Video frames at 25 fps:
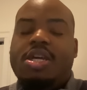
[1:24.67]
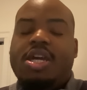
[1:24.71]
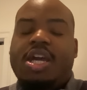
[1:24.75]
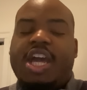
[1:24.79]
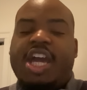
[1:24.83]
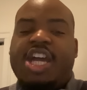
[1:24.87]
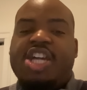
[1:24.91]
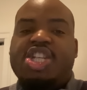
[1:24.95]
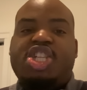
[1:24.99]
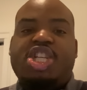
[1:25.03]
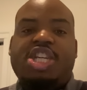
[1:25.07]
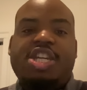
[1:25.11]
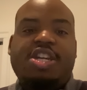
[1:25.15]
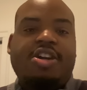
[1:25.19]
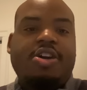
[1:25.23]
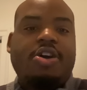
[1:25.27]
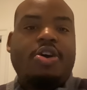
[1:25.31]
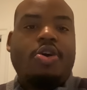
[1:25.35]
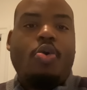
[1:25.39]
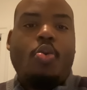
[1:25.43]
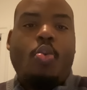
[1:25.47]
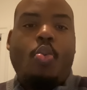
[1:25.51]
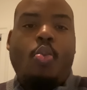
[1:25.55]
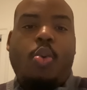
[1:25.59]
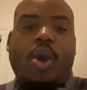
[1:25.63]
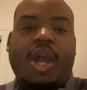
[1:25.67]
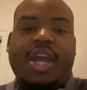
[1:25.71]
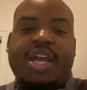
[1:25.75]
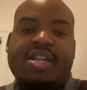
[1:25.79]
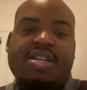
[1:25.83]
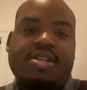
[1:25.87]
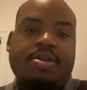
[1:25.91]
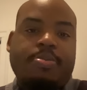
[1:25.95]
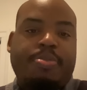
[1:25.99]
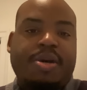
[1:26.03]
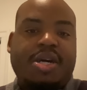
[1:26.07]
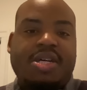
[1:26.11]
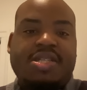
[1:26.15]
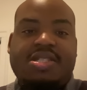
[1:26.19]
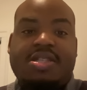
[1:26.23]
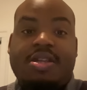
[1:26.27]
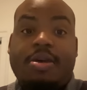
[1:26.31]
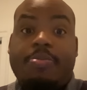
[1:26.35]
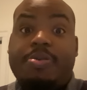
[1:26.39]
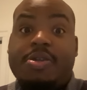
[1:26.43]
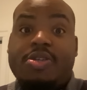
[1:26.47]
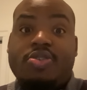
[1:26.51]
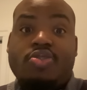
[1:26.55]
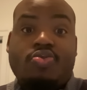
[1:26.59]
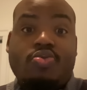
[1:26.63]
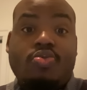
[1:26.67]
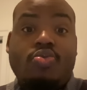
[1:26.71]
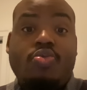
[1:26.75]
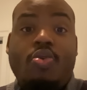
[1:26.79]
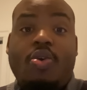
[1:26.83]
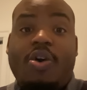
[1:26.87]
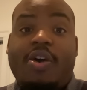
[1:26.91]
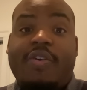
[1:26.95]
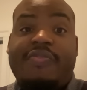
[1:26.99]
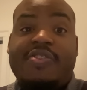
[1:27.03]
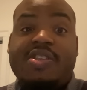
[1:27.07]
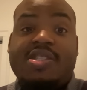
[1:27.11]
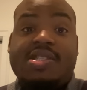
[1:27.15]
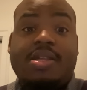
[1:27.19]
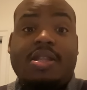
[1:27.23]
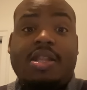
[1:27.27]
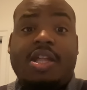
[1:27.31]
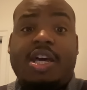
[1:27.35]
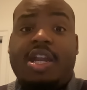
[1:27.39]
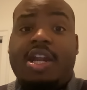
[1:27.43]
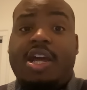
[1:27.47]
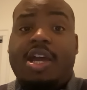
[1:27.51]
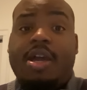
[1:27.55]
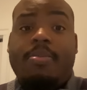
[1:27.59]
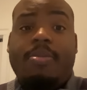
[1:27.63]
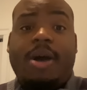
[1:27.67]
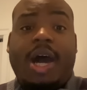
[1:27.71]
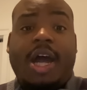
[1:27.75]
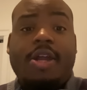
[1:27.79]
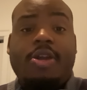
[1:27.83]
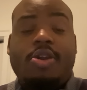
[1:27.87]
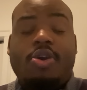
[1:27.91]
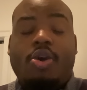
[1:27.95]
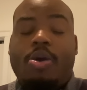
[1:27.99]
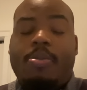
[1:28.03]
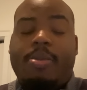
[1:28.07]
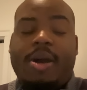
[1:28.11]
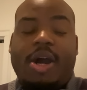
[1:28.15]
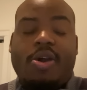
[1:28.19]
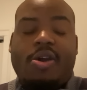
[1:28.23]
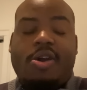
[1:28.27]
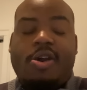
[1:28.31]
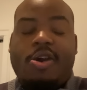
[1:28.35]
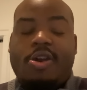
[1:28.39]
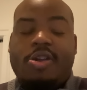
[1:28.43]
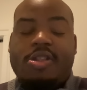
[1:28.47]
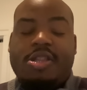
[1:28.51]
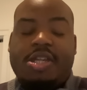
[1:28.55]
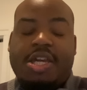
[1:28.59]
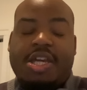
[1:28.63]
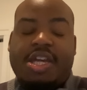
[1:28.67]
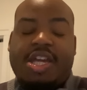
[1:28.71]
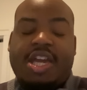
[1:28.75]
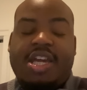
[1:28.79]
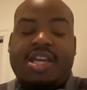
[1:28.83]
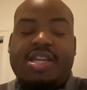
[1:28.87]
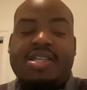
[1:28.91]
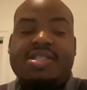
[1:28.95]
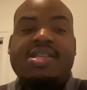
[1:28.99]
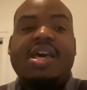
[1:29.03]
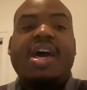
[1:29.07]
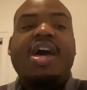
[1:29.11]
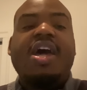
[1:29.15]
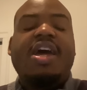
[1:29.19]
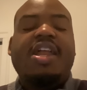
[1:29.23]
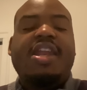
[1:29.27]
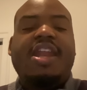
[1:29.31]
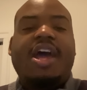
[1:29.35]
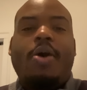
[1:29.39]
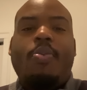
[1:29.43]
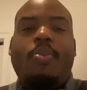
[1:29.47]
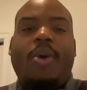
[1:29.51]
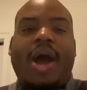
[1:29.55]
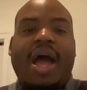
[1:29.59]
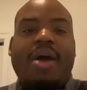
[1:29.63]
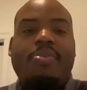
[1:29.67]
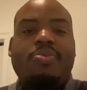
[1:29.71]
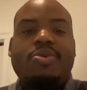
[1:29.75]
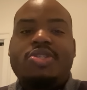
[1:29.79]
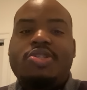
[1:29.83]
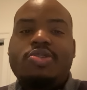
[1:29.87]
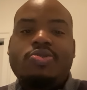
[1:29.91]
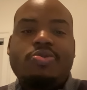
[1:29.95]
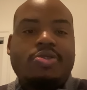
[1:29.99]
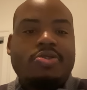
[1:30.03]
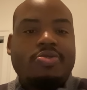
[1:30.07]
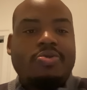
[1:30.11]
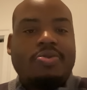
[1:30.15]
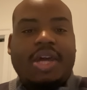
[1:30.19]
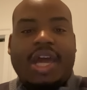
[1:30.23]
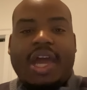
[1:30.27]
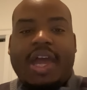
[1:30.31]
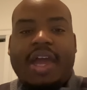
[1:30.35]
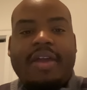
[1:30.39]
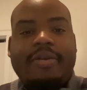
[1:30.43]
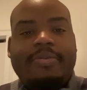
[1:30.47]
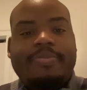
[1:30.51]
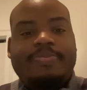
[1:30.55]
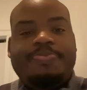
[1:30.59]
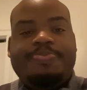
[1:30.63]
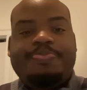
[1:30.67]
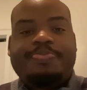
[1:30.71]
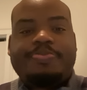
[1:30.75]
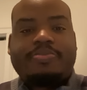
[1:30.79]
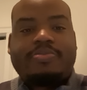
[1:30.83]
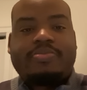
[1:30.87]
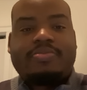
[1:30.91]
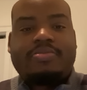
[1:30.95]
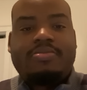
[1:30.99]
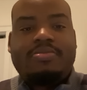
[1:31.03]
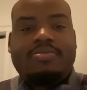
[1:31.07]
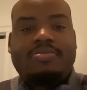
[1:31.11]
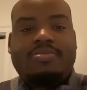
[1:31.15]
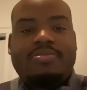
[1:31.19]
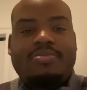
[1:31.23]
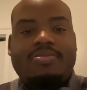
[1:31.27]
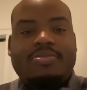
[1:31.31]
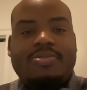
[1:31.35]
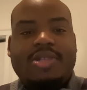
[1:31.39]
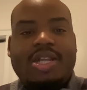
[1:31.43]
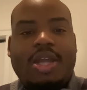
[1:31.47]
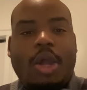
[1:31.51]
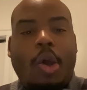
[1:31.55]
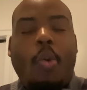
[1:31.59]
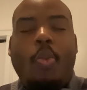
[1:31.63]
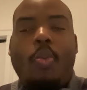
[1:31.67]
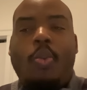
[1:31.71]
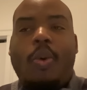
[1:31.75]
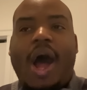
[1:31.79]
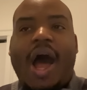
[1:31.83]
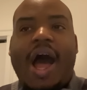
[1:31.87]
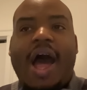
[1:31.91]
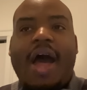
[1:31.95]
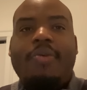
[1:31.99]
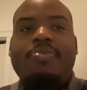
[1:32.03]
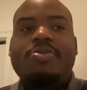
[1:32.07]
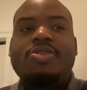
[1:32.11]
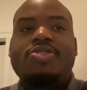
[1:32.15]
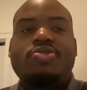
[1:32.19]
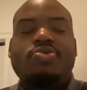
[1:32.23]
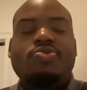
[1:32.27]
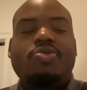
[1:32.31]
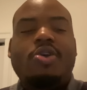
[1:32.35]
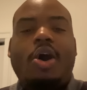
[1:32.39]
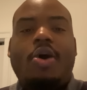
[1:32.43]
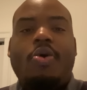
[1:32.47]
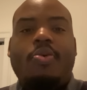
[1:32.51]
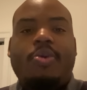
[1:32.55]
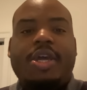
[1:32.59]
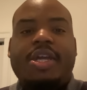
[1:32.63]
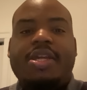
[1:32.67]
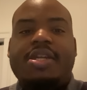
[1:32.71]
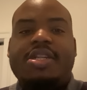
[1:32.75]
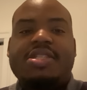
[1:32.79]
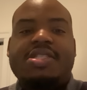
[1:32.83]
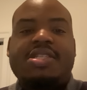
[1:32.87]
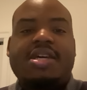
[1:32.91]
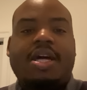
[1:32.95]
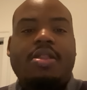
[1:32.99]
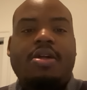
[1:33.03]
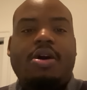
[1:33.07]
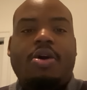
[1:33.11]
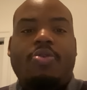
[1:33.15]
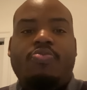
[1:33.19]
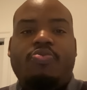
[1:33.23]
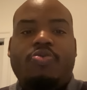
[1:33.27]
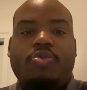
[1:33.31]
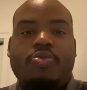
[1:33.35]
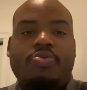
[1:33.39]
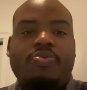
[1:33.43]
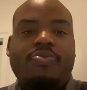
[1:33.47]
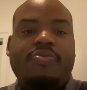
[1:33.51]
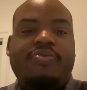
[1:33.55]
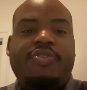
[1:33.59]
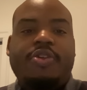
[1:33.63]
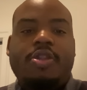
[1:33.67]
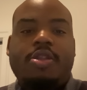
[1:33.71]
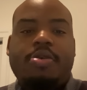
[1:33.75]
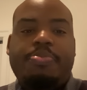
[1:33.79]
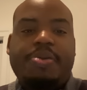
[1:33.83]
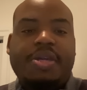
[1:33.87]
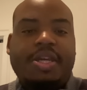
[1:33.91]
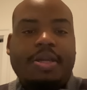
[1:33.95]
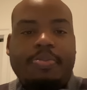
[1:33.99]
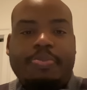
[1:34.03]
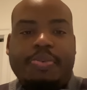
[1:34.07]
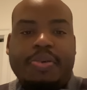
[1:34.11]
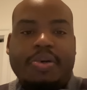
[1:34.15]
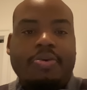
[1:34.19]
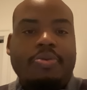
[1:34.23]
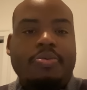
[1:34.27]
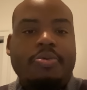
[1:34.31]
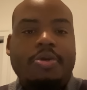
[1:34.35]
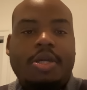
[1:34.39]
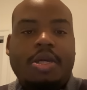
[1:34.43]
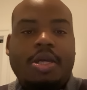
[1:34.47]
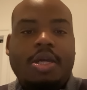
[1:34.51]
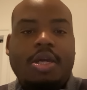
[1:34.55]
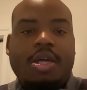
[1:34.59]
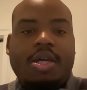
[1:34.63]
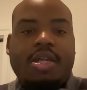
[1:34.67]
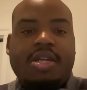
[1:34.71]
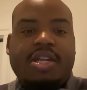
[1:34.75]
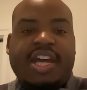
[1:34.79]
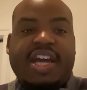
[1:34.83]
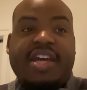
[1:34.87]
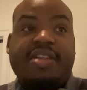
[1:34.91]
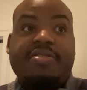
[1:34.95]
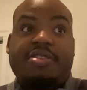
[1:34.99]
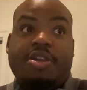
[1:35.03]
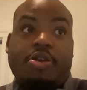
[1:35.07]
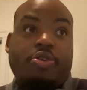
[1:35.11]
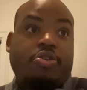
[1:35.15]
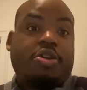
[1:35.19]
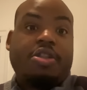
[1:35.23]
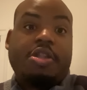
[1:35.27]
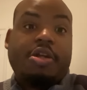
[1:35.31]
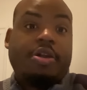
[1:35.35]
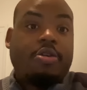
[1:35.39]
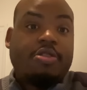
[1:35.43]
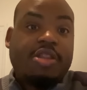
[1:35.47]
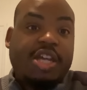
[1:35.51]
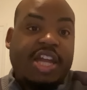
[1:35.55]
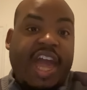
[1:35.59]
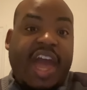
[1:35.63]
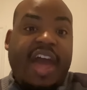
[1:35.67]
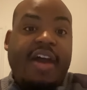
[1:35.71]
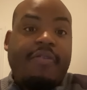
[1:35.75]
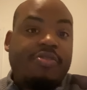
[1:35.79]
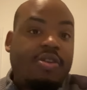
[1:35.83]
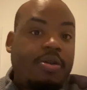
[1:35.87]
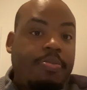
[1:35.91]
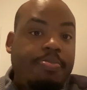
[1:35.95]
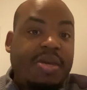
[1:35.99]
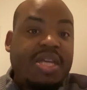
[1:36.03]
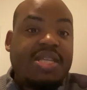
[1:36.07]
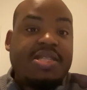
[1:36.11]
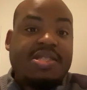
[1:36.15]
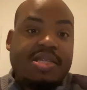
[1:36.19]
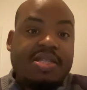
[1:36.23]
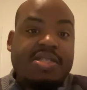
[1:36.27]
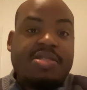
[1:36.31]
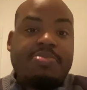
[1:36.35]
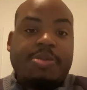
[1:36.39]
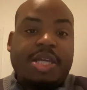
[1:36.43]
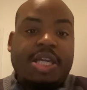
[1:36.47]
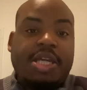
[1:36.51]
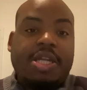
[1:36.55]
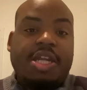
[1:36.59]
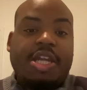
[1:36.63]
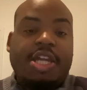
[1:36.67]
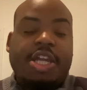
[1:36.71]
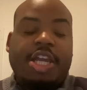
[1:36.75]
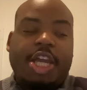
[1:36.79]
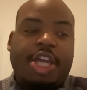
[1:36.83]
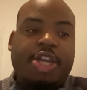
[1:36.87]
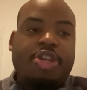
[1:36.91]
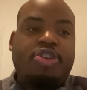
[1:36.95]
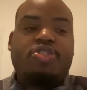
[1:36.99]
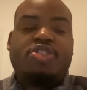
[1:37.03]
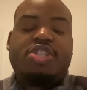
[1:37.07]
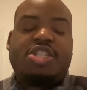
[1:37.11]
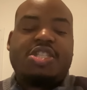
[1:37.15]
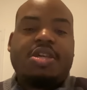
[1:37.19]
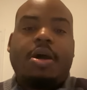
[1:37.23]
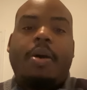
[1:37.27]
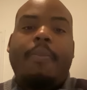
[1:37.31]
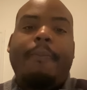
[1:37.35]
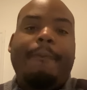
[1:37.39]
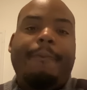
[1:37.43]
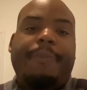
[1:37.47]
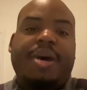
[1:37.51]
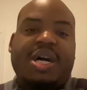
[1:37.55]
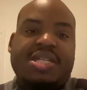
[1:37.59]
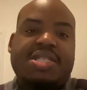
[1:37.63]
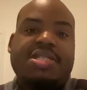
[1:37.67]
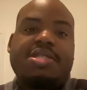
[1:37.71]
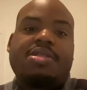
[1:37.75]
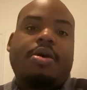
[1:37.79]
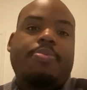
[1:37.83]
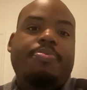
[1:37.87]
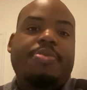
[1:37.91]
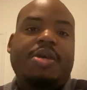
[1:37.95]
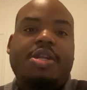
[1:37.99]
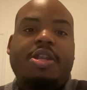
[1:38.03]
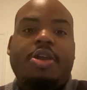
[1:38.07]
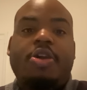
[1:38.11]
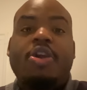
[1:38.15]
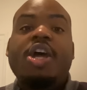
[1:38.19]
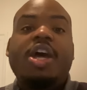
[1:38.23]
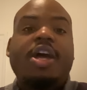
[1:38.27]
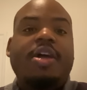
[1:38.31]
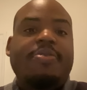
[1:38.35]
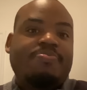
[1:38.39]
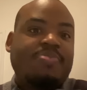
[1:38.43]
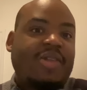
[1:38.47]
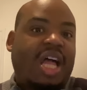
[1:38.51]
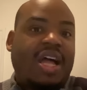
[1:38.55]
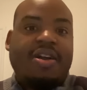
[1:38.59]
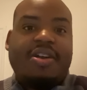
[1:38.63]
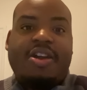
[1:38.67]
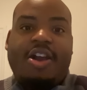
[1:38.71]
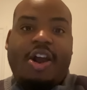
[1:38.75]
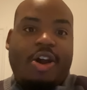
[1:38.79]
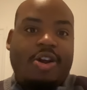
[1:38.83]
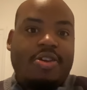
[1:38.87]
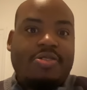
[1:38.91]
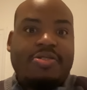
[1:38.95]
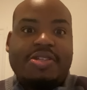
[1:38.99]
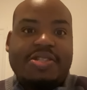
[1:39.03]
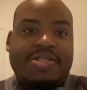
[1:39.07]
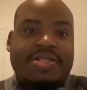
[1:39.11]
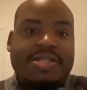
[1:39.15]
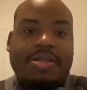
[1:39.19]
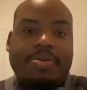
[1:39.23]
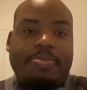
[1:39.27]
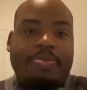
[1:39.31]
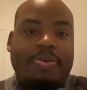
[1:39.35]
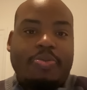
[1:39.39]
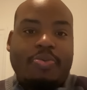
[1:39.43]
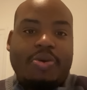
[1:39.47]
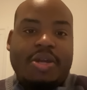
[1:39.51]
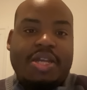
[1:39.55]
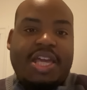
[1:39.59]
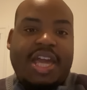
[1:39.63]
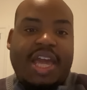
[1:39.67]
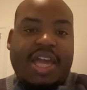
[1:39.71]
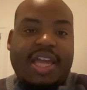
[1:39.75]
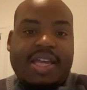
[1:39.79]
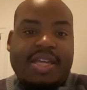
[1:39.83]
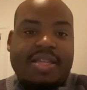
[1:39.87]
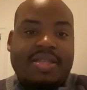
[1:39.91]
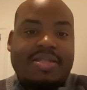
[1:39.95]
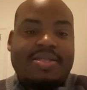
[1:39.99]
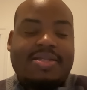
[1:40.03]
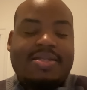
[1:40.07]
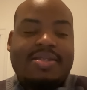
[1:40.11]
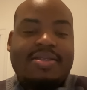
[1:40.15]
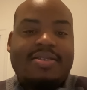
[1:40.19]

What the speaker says: And she couldn't wait to bust up in Drew's office and let everybody know about Carly and Case. Now, why would you do that? Why would you go in and tell a room full of people that they're clearly having a business meeting and you're just going to bust up in there, Carly sleeping with Kate?